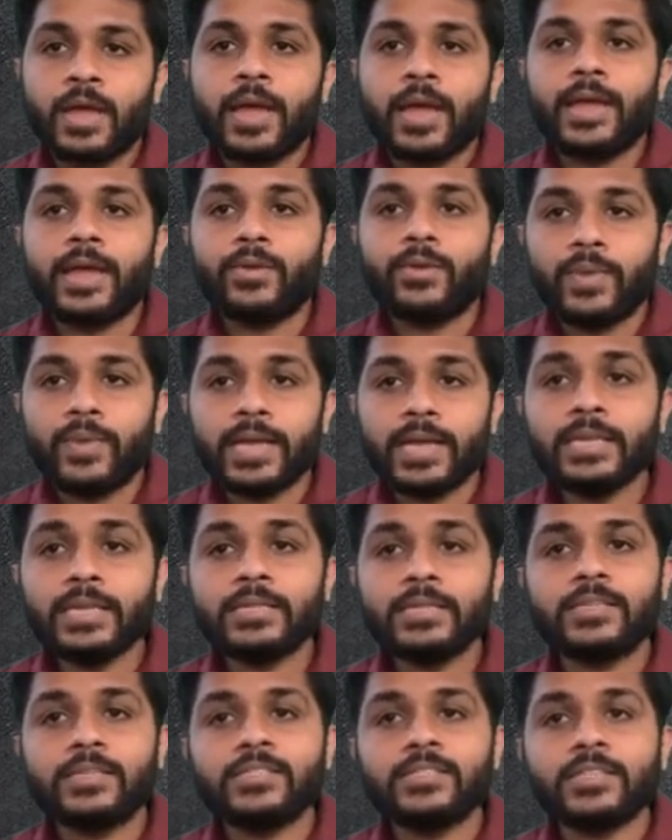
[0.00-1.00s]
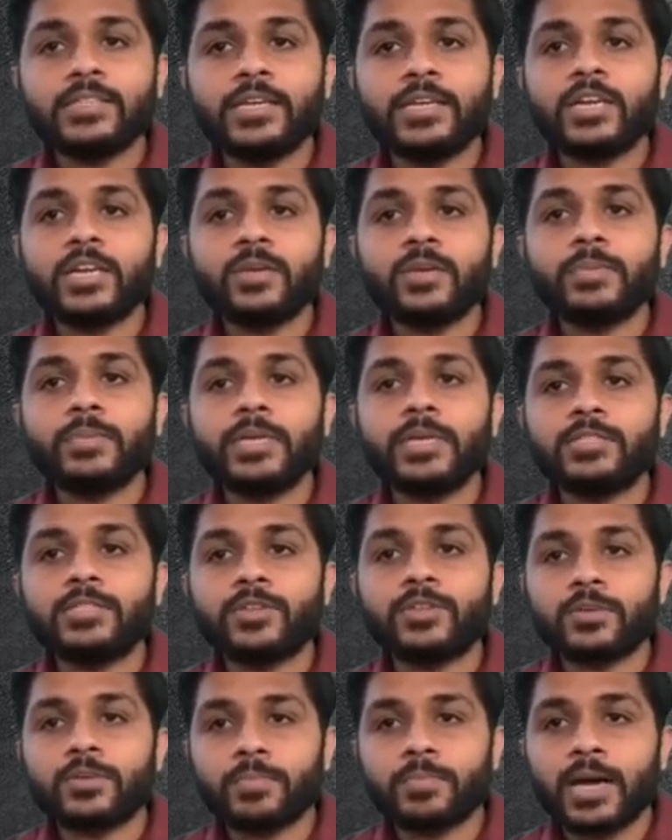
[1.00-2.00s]
And when this interrupt is
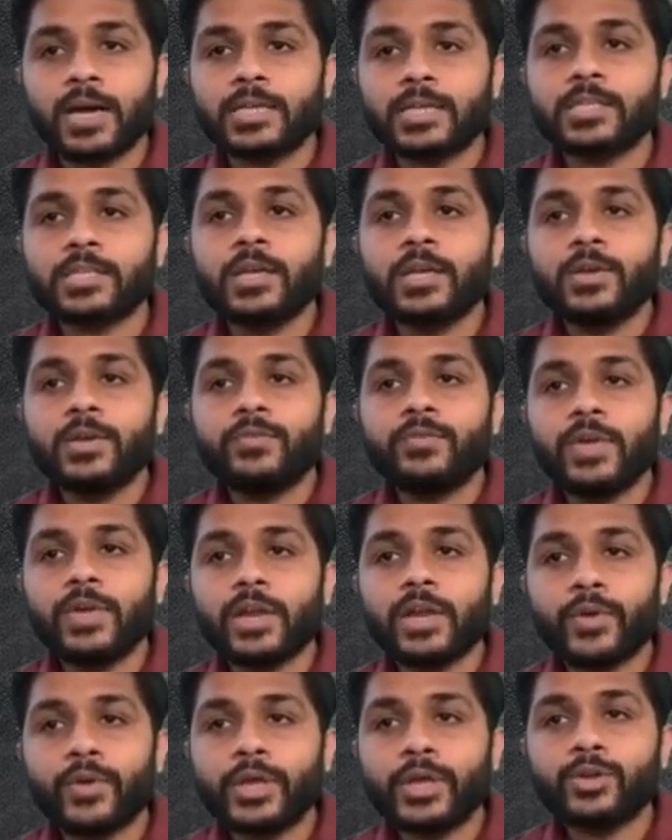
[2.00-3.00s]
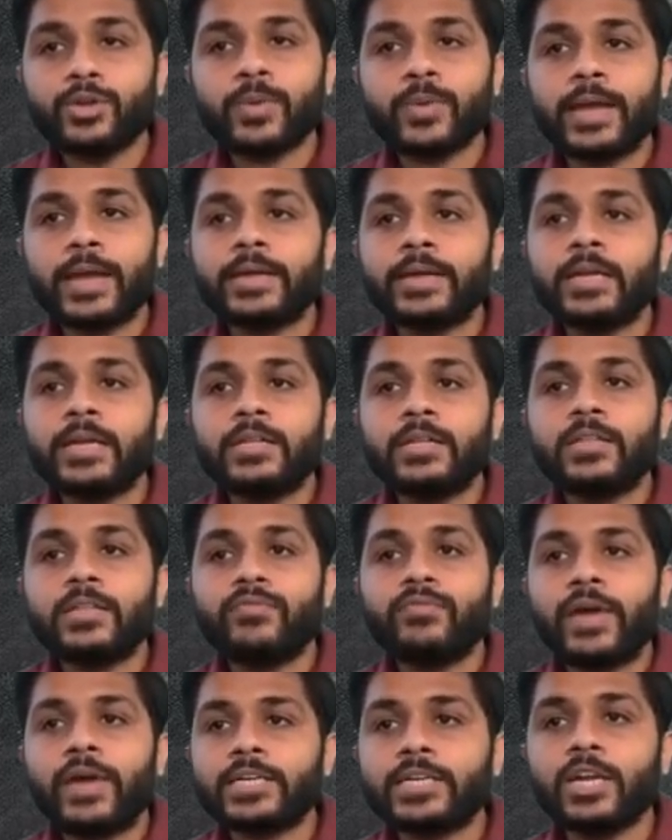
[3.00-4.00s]
not masked, we are going to get the
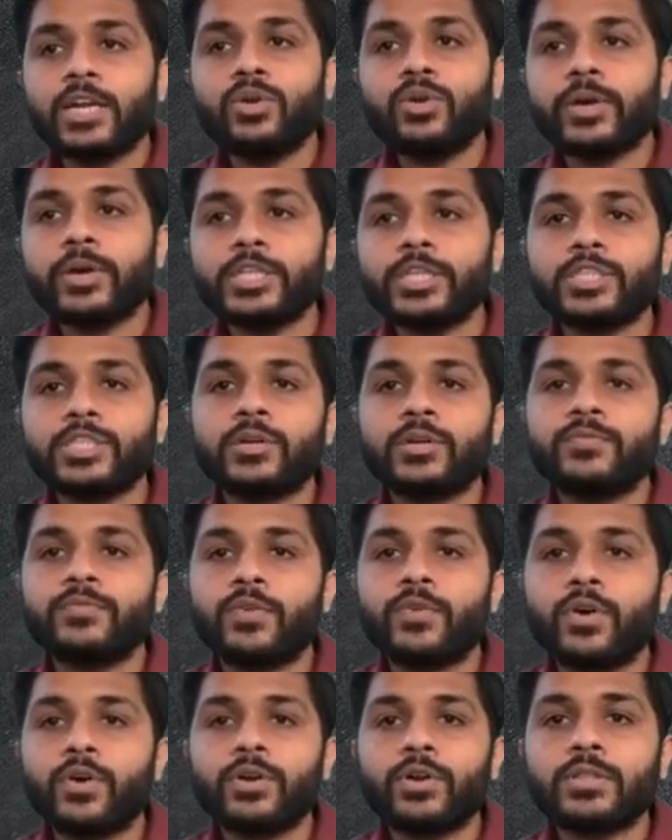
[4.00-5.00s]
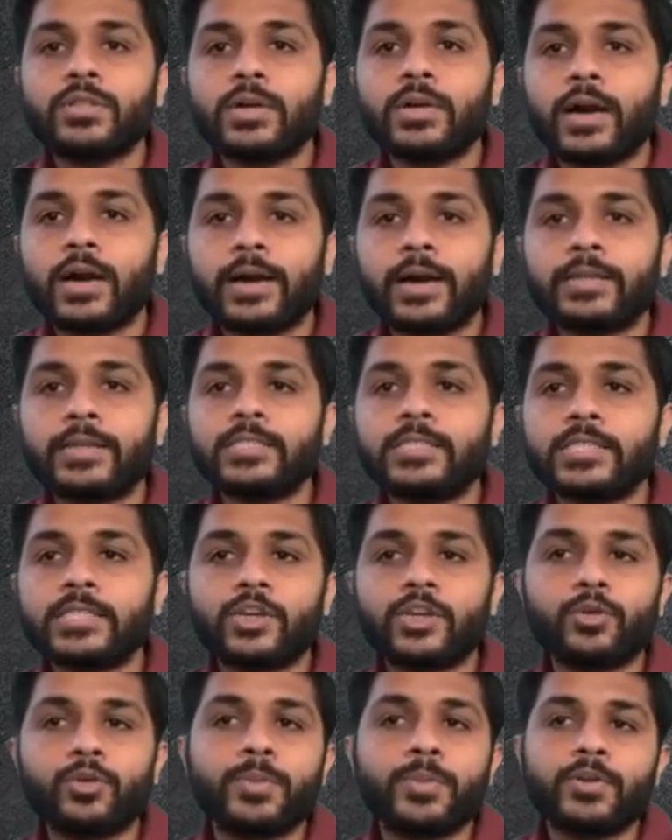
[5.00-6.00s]
vector location for the
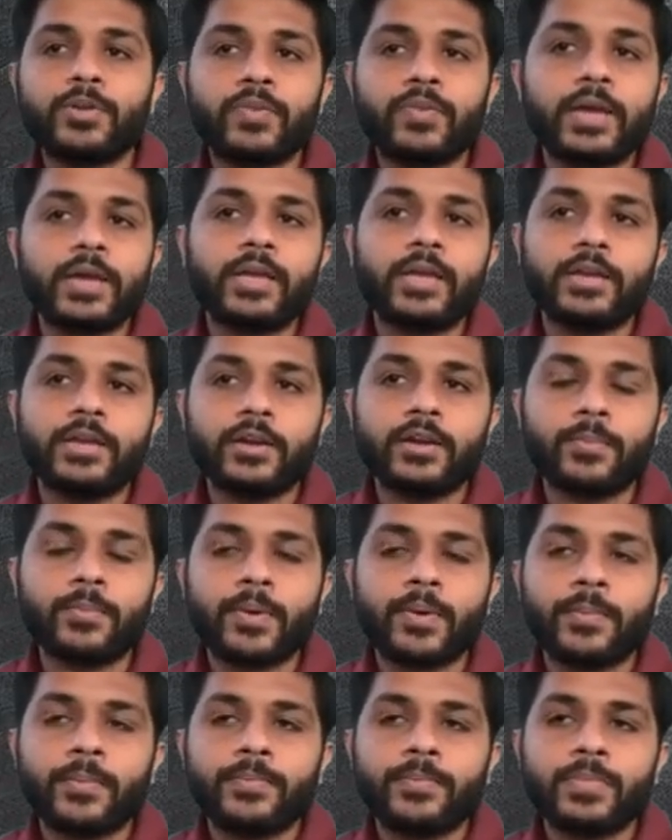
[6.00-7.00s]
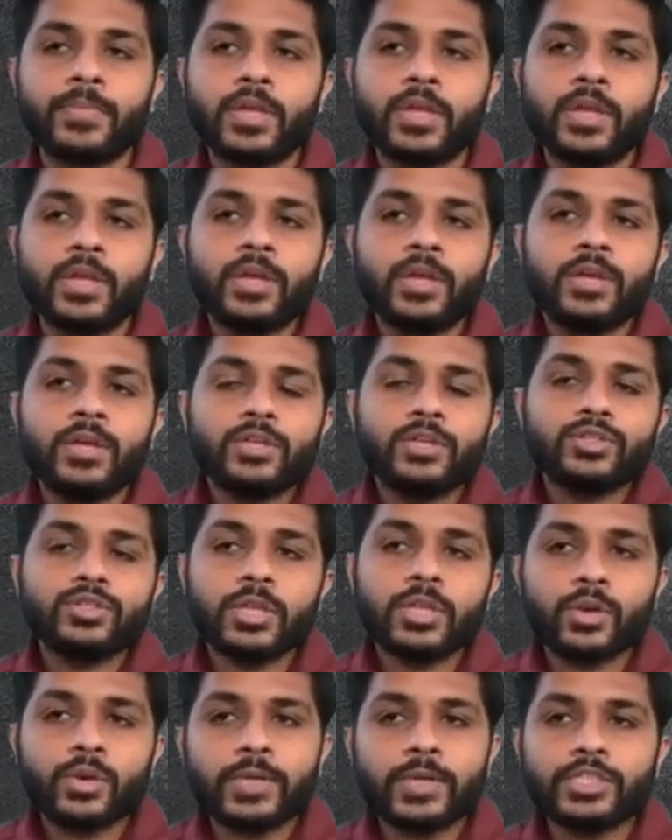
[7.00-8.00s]
RST 7.5 interrupt. So
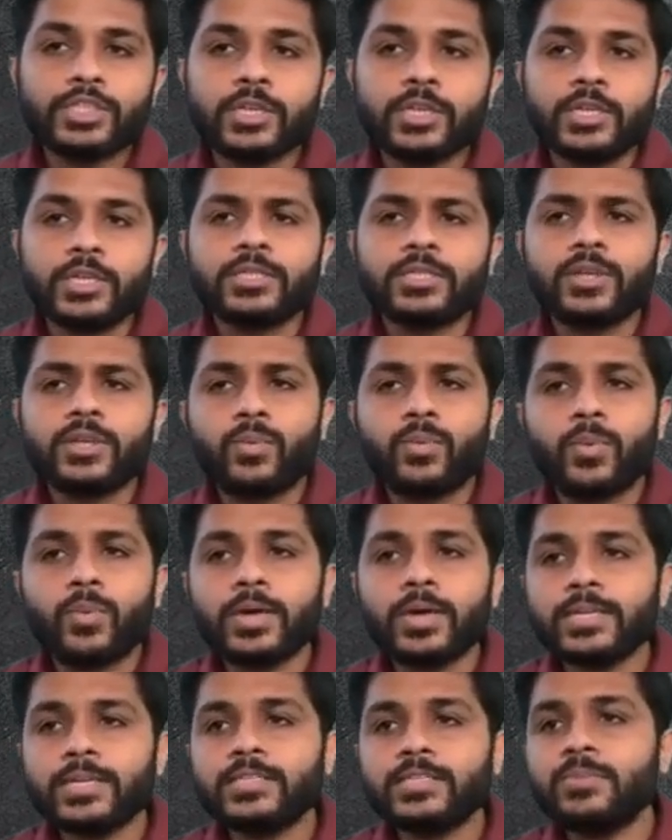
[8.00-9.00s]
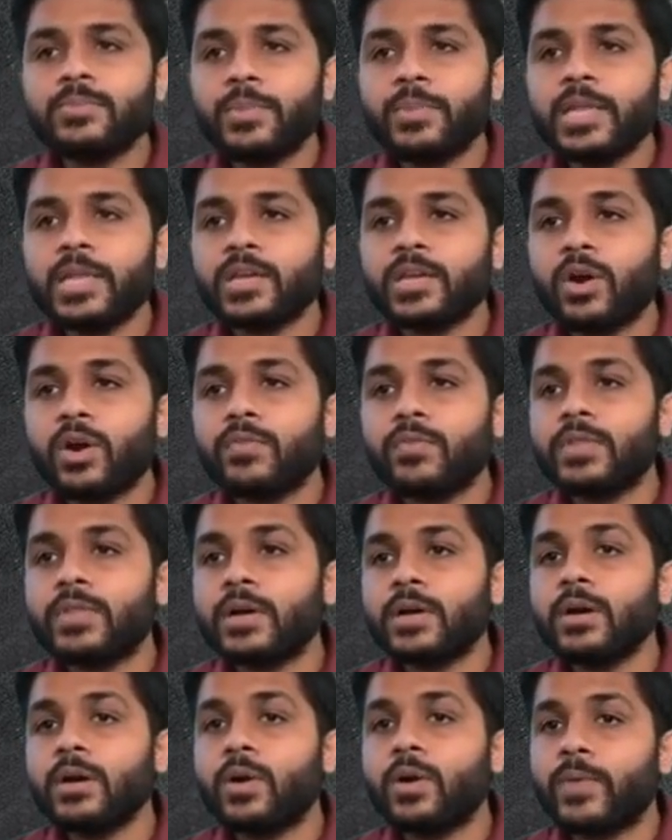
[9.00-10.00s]
the question is, what is the meaning of
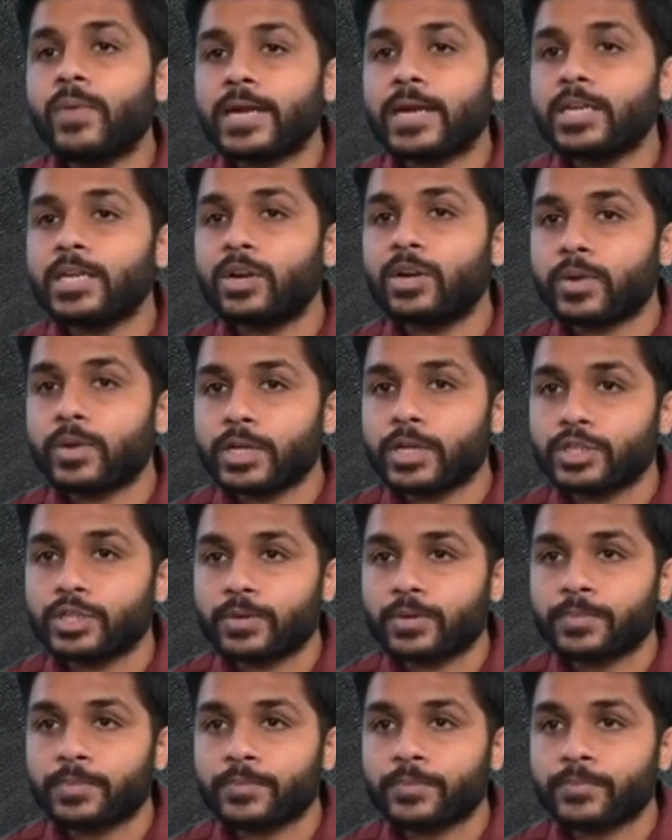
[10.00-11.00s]
the vector location?